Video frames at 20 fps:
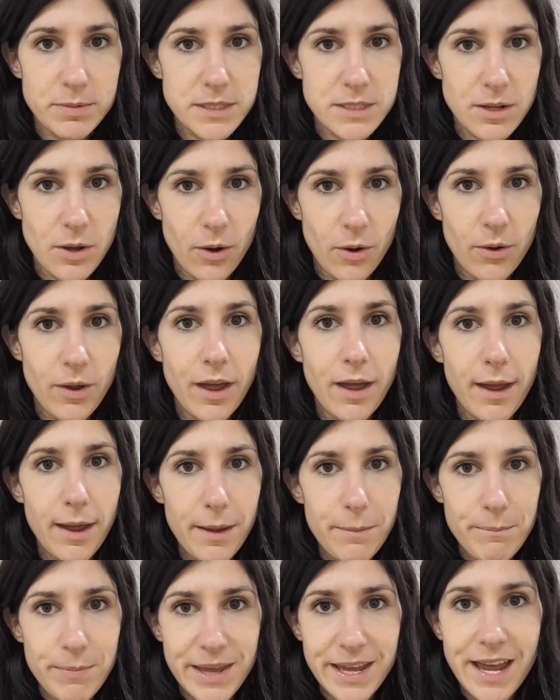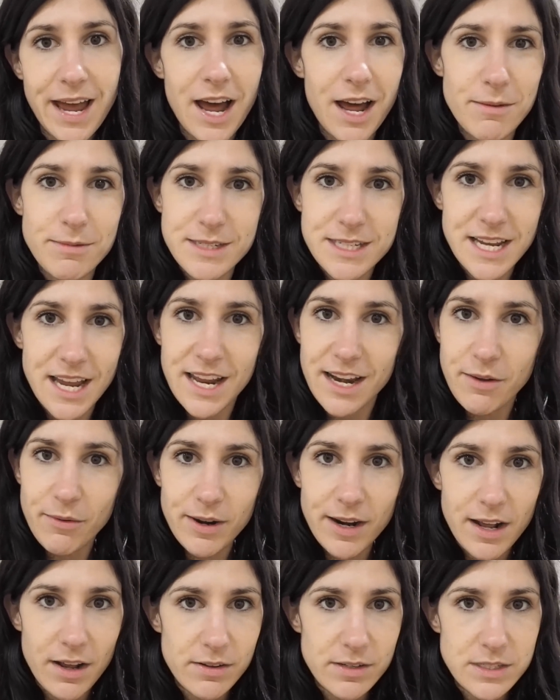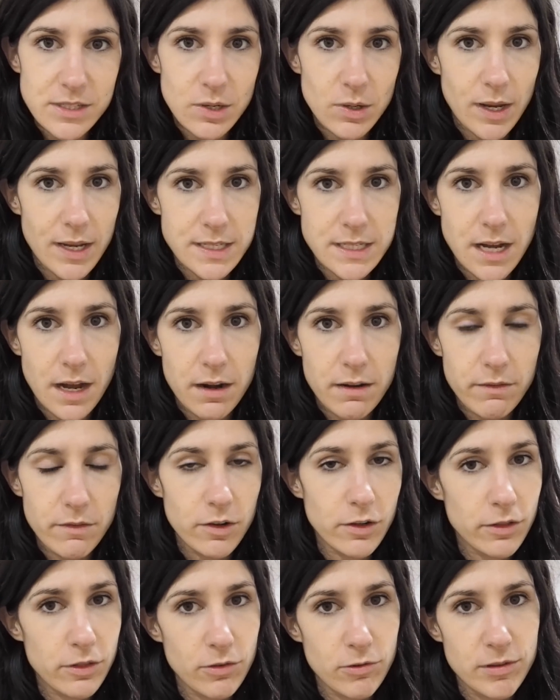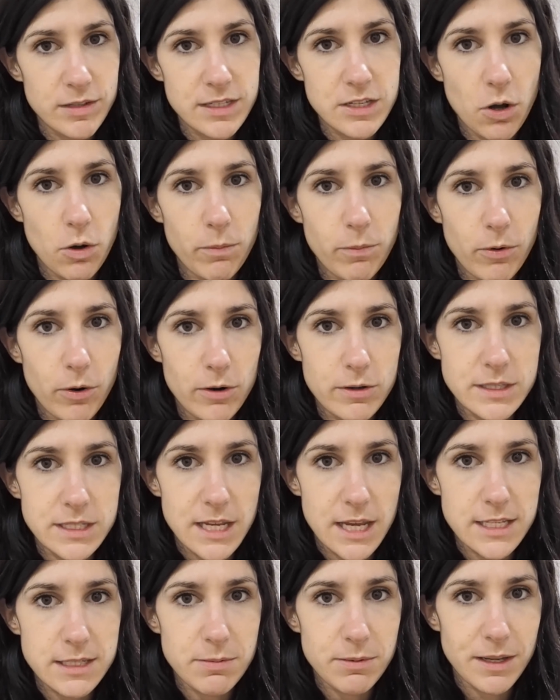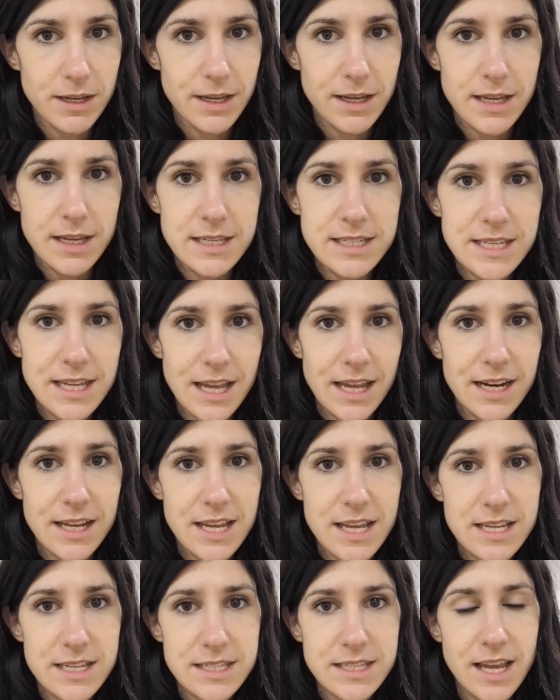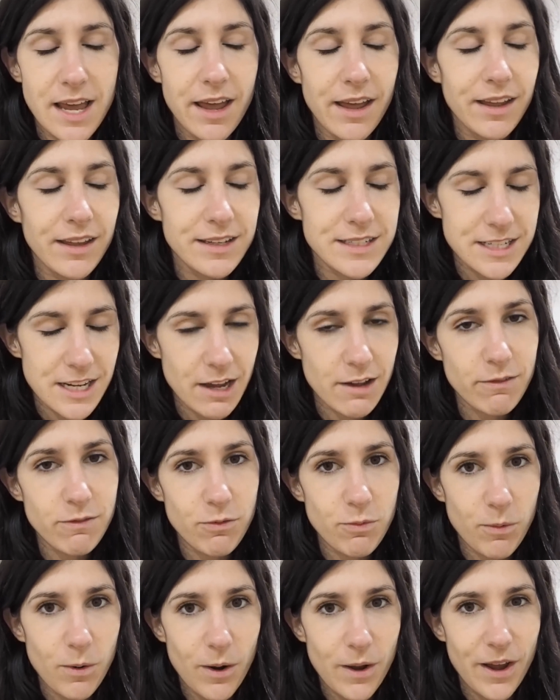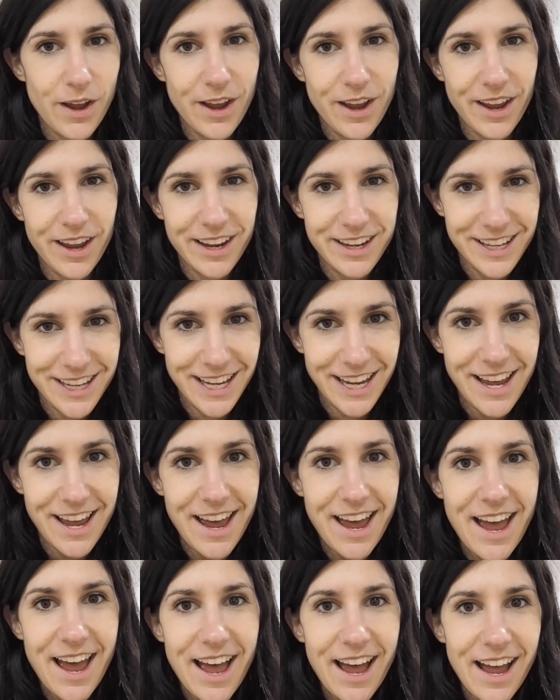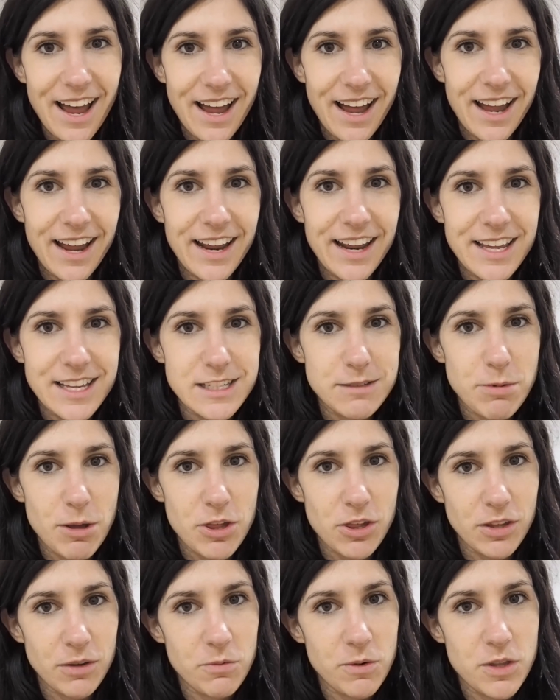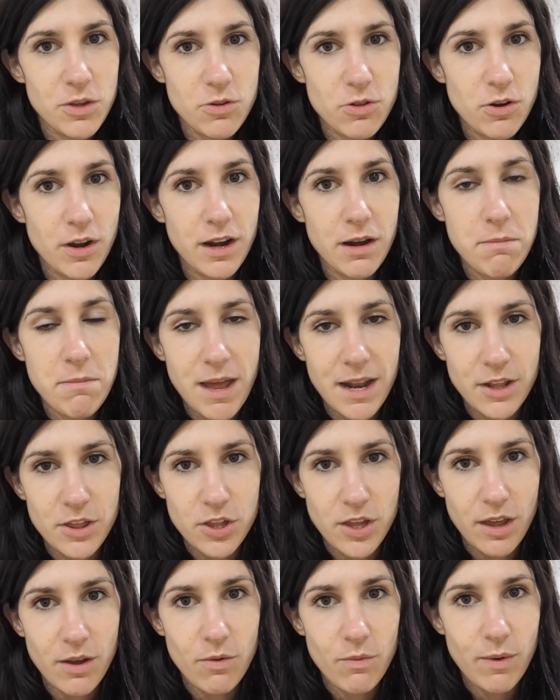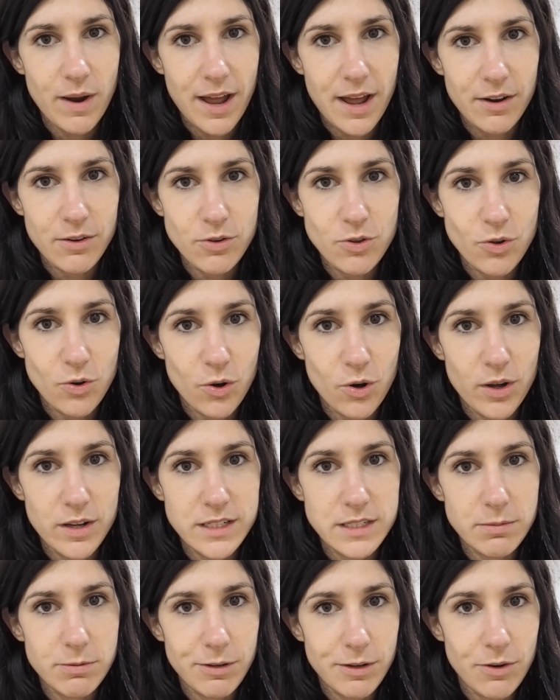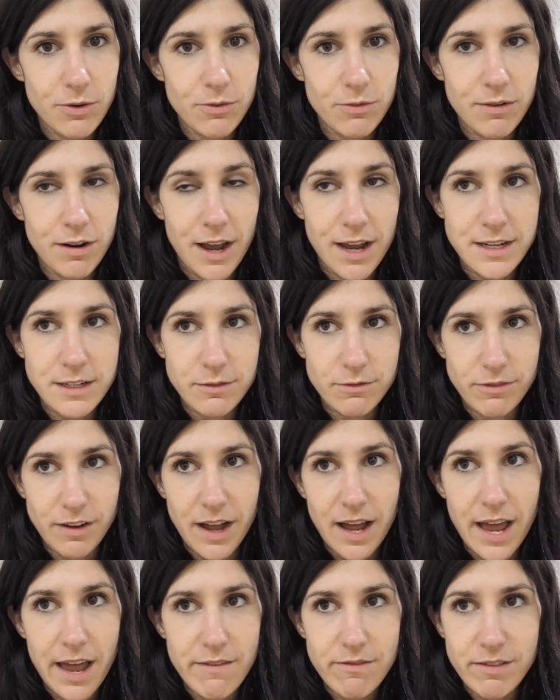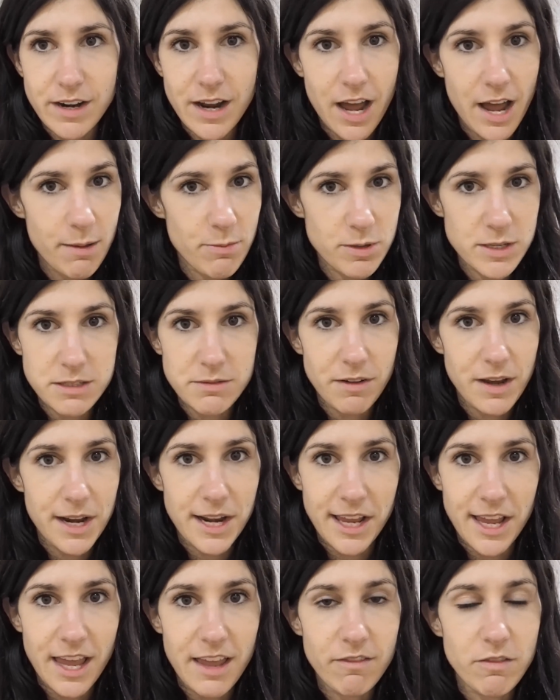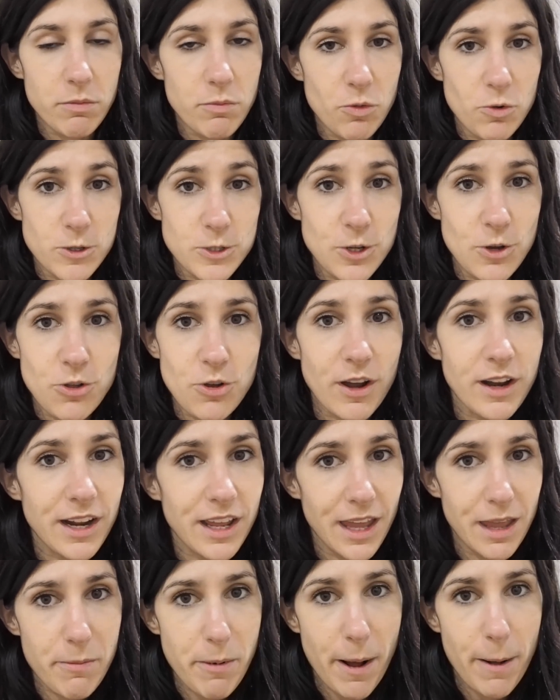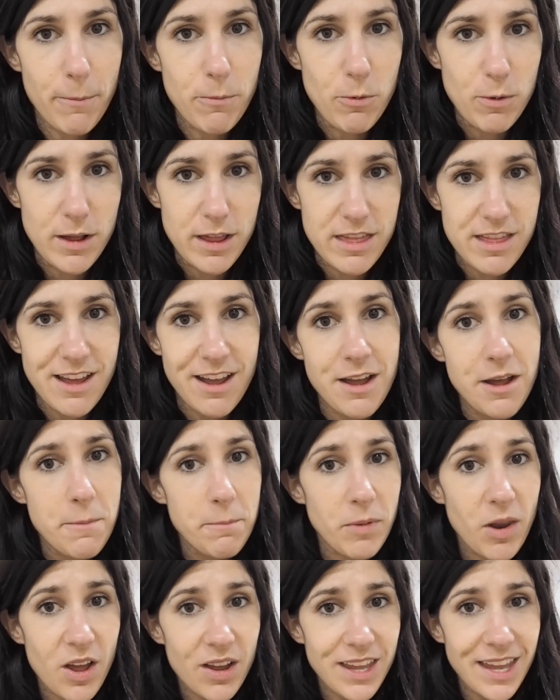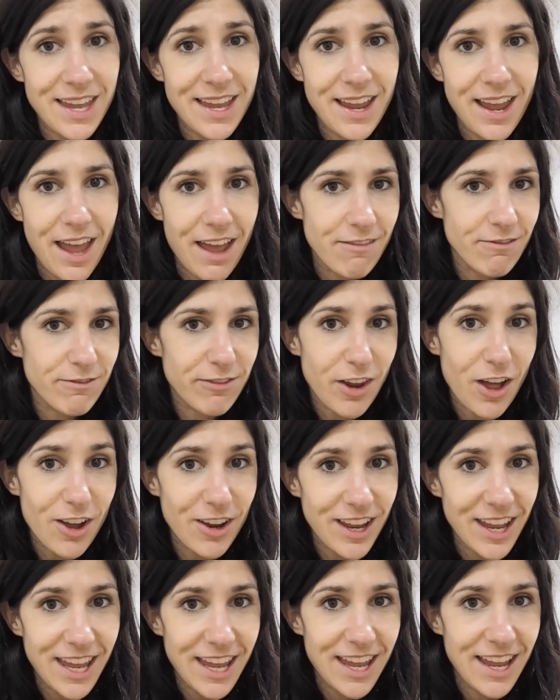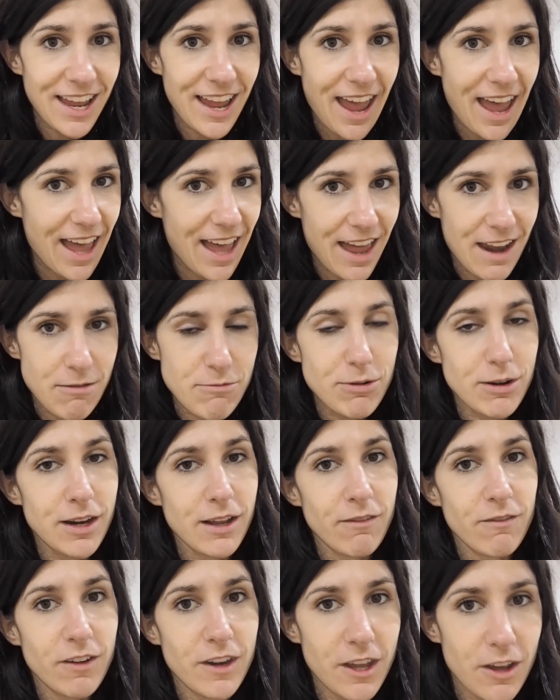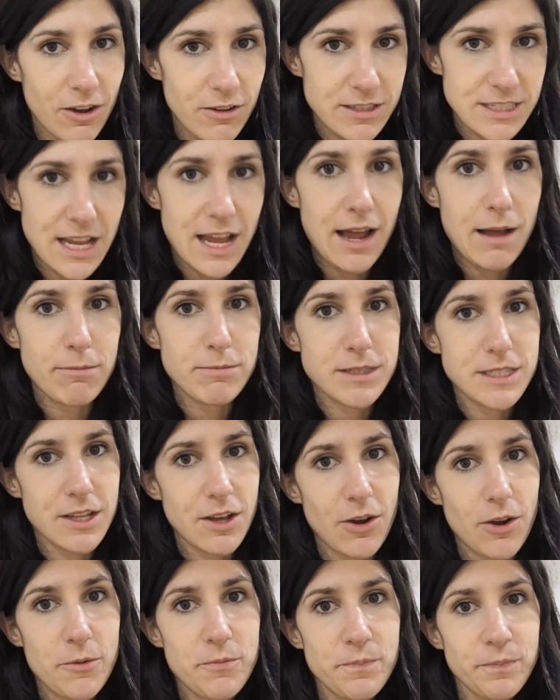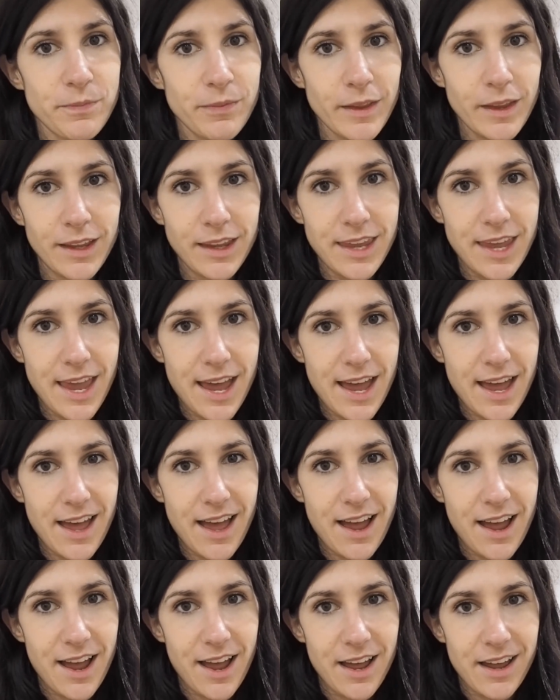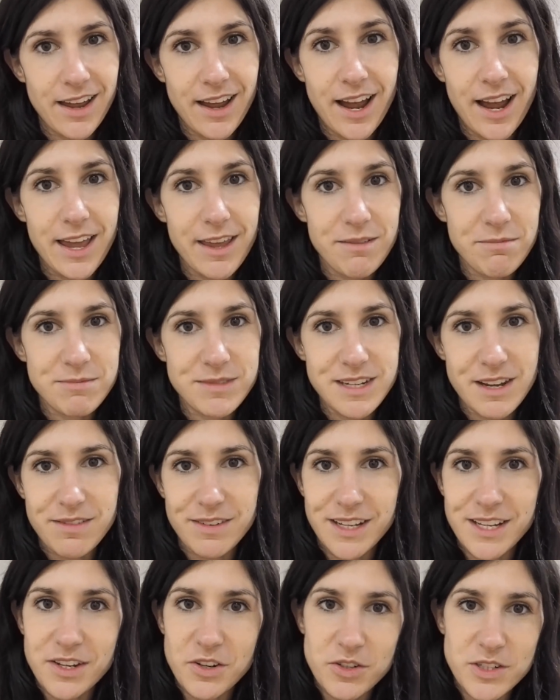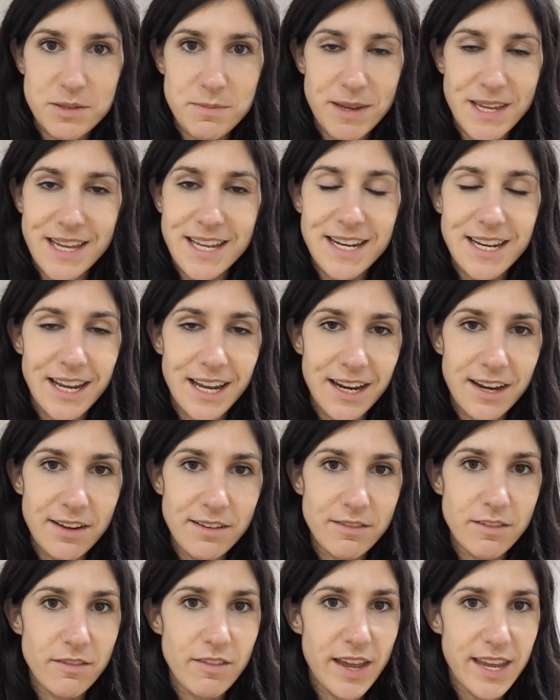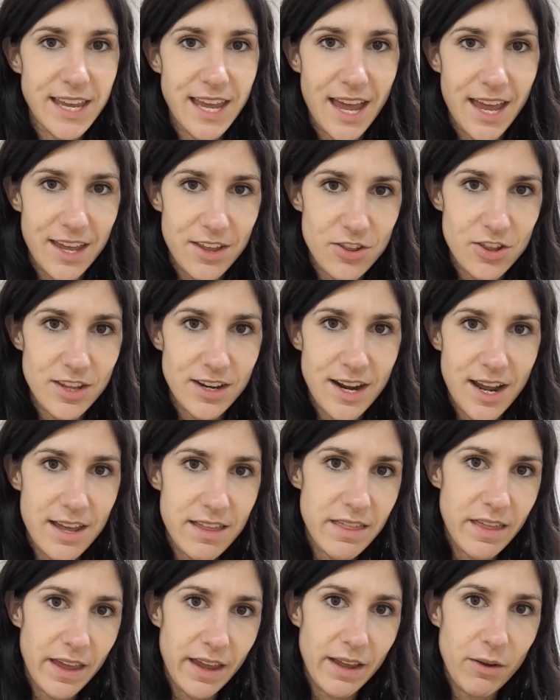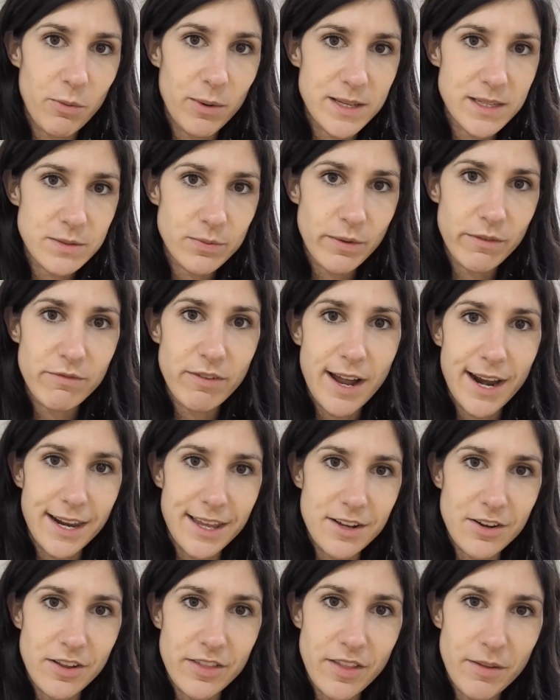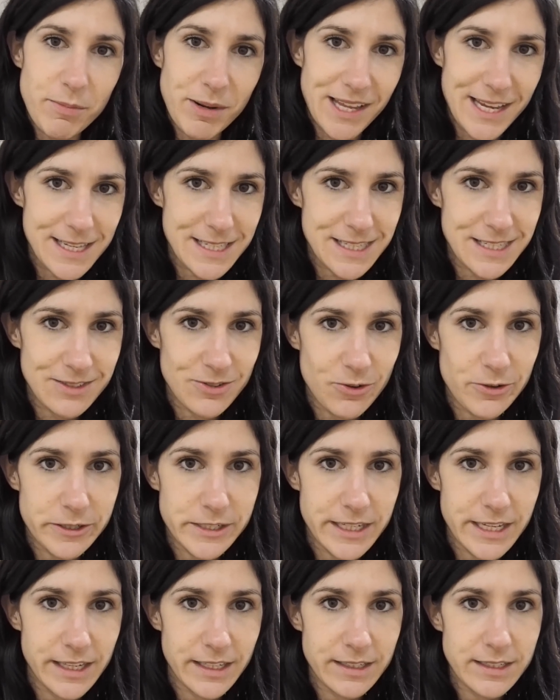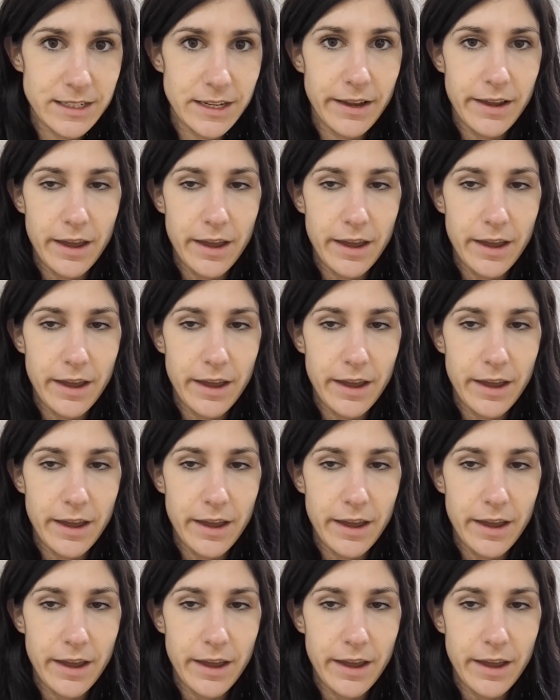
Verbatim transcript: So big ups to anyone else who has kind of gone through this whole process because it is tough work, uh, especially when you're trying to manage it around your typical nine to five. And I'm just finding it even more so trying to keep up with blogging and vlogging and putting videos up. So yeah, I, I am definitely going to be in need of a vacation, I think, once we've finally got the place sorted.